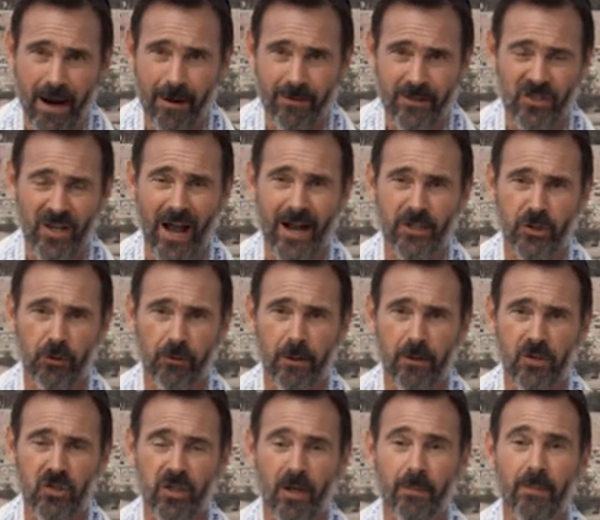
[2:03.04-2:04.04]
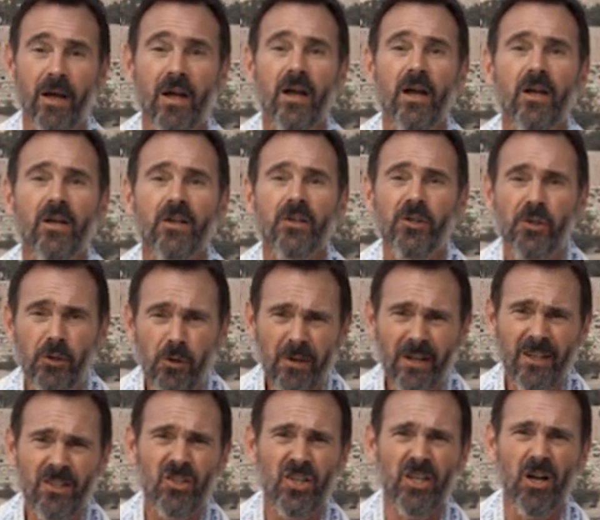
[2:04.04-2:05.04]
outside Jerusalem. You
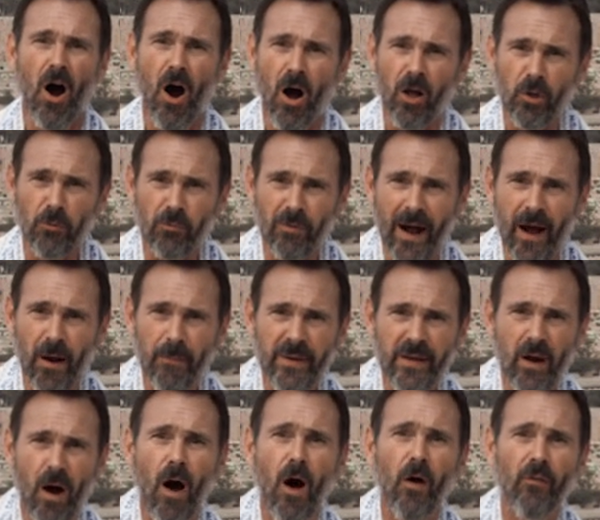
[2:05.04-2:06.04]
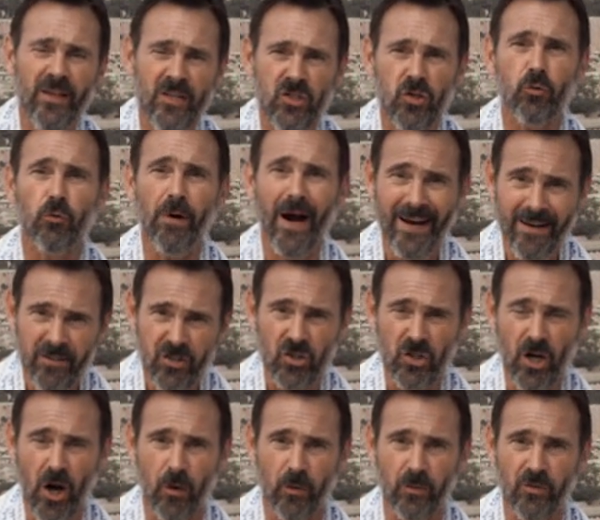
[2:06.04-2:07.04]
can see all around me all these
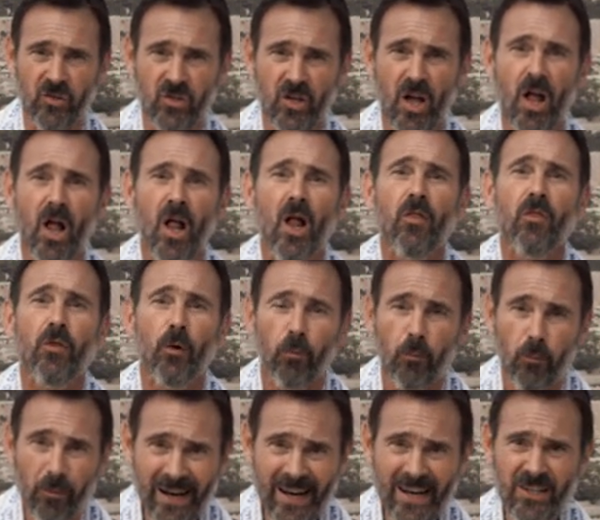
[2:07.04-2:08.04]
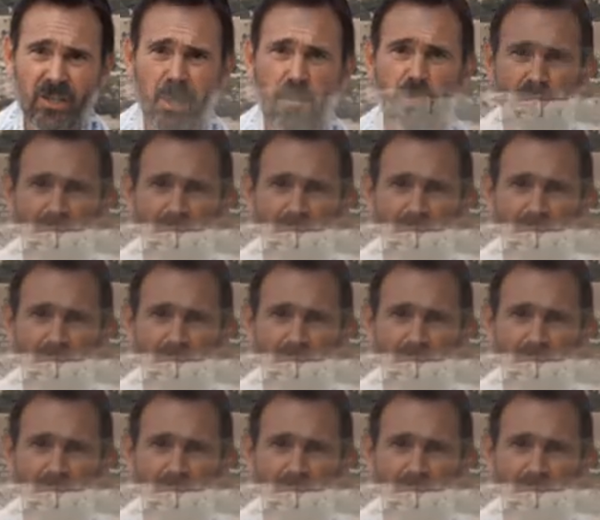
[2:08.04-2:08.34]
gravestones. The reason,